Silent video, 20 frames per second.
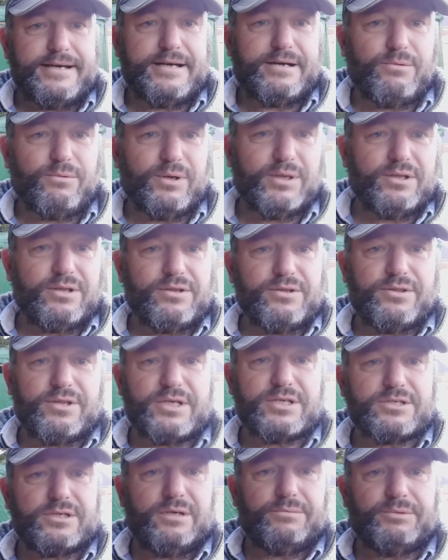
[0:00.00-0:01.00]
One of the
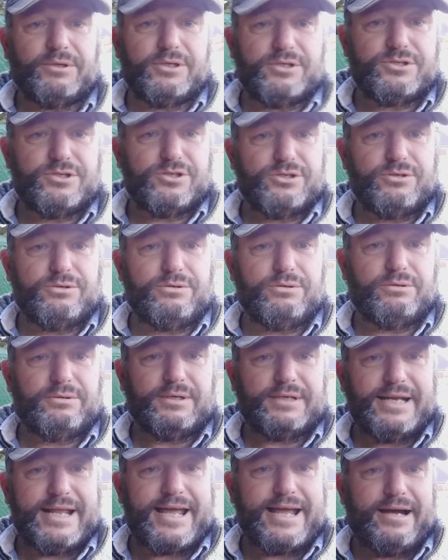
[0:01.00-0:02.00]
things that I'm going to do
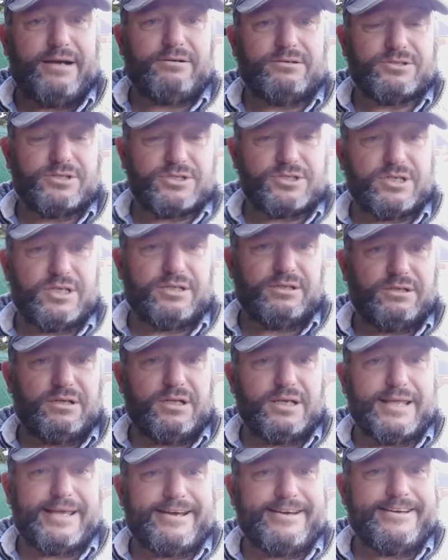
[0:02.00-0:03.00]
now, as I said
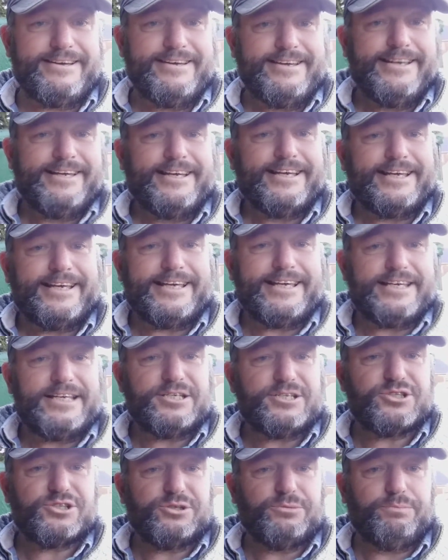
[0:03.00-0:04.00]
earlier,
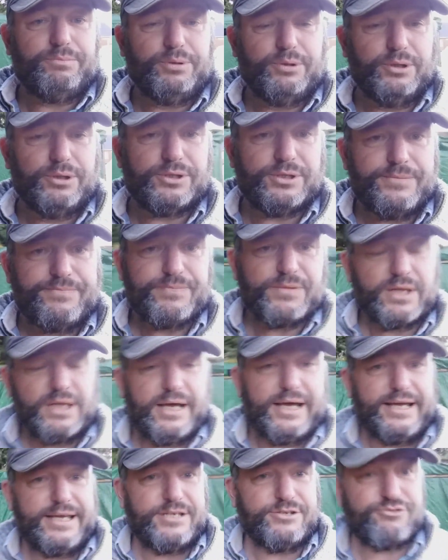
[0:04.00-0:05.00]
is to put
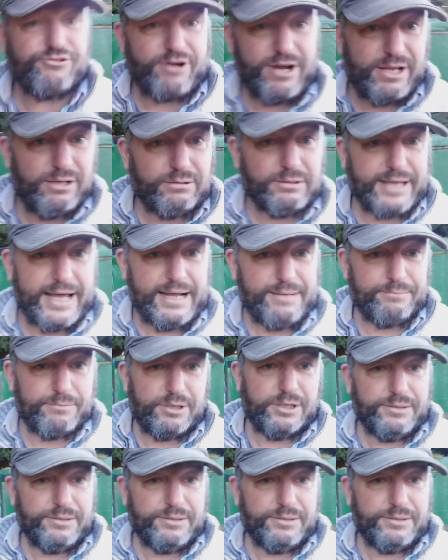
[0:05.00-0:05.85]
a trail camera